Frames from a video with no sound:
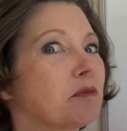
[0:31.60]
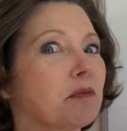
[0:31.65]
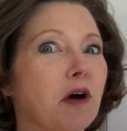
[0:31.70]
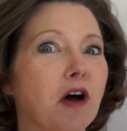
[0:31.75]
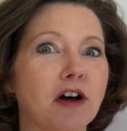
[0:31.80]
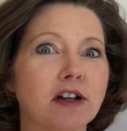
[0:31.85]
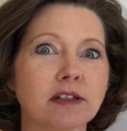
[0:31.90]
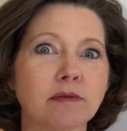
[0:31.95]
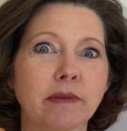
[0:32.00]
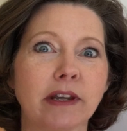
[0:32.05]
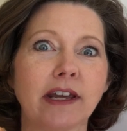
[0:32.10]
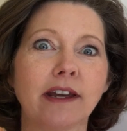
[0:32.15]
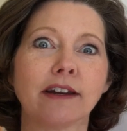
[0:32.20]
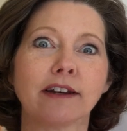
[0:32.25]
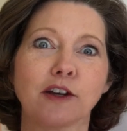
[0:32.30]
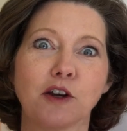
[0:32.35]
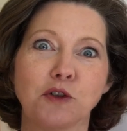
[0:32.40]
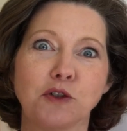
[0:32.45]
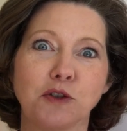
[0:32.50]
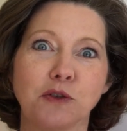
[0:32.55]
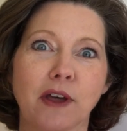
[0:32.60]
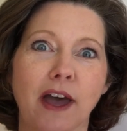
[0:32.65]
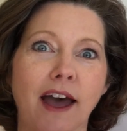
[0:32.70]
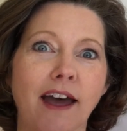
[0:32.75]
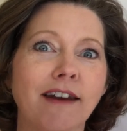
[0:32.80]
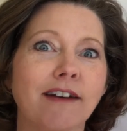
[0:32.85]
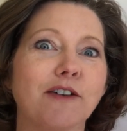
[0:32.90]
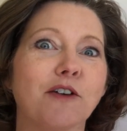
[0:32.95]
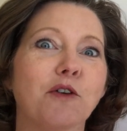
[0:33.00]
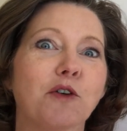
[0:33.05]
pause me and go do
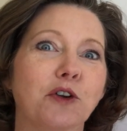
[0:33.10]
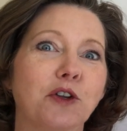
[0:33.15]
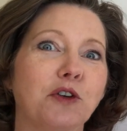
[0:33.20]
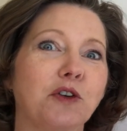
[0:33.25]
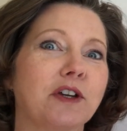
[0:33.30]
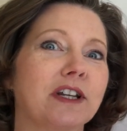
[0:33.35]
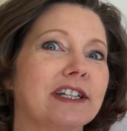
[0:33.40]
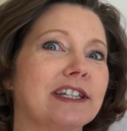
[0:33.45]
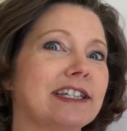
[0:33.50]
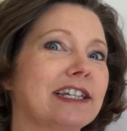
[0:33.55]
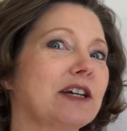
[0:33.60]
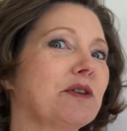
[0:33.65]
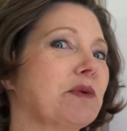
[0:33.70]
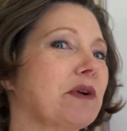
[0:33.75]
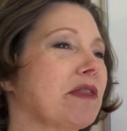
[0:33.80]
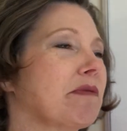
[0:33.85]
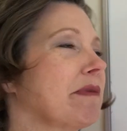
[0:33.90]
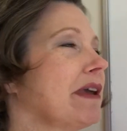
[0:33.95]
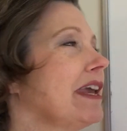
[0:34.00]
that, or you can stick with